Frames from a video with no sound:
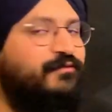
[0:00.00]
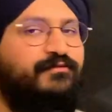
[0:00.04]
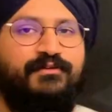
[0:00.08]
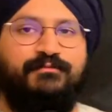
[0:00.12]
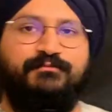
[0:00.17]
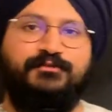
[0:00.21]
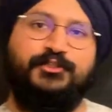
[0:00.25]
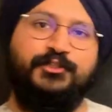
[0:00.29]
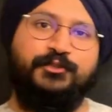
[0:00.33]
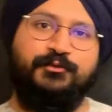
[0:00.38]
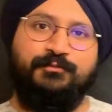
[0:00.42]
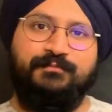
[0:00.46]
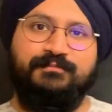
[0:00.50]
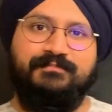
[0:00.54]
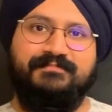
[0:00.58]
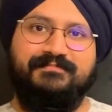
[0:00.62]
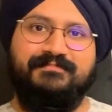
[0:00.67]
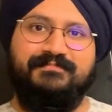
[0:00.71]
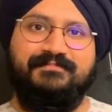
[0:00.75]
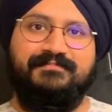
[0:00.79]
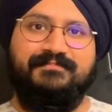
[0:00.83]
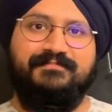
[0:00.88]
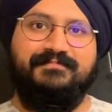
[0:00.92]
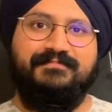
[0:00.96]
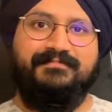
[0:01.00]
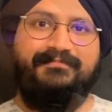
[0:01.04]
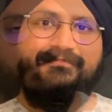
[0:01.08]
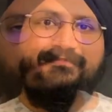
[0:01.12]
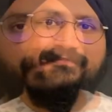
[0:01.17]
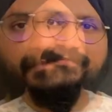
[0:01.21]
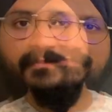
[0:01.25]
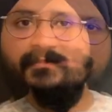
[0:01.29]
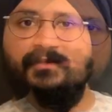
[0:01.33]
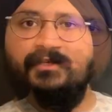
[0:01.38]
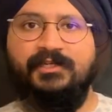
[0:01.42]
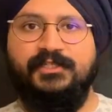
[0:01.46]
from 2.
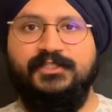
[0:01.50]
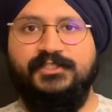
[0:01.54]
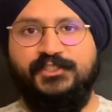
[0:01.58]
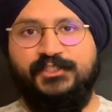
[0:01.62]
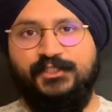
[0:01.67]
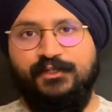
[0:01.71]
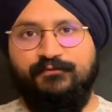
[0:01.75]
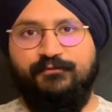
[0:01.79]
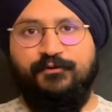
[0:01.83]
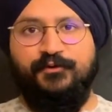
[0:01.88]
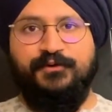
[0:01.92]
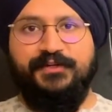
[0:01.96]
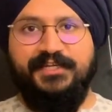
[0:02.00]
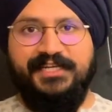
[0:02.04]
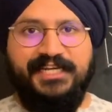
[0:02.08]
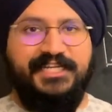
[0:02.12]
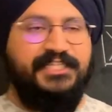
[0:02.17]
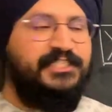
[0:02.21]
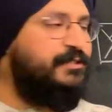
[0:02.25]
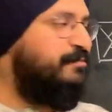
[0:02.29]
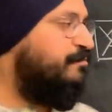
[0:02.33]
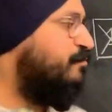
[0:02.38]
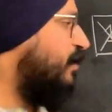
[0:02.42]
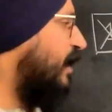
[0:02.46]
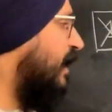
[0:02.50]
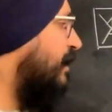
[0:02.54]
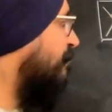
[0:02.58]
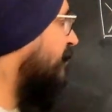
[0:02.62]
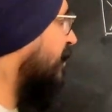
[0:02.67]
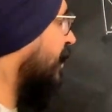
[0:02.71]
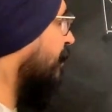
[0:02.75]
So for each prime